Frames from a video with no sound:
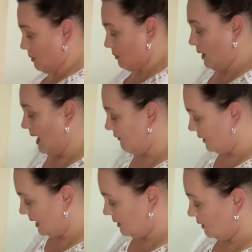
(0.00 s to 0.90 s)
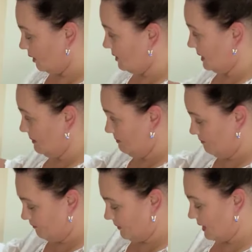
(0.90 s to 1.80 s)
well, half an onion goes in
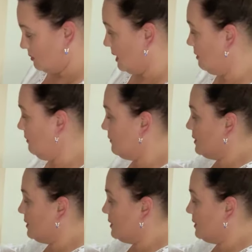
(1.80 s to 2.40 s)
as well.